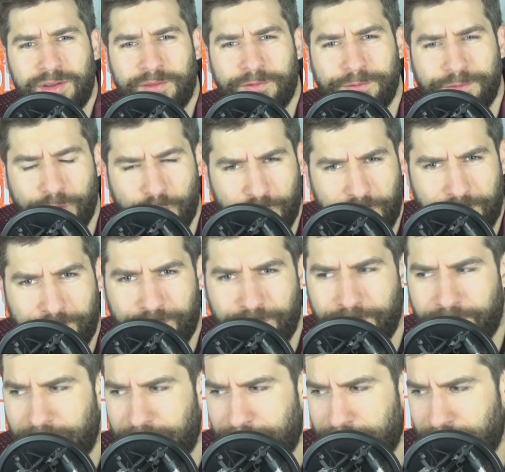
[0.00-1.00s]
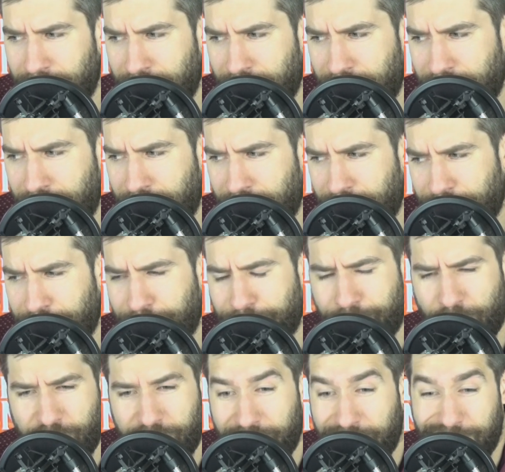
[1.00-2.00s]
voting for them, for
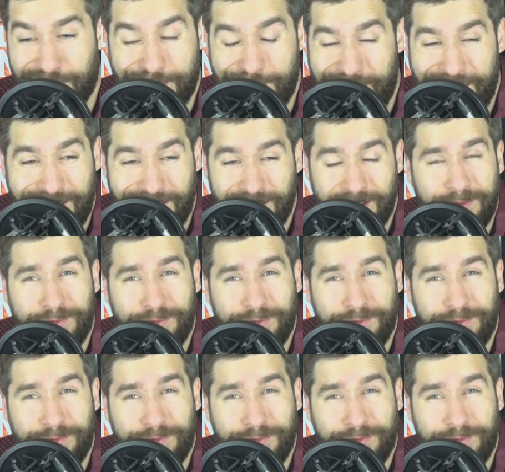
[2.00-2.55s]
voting independent,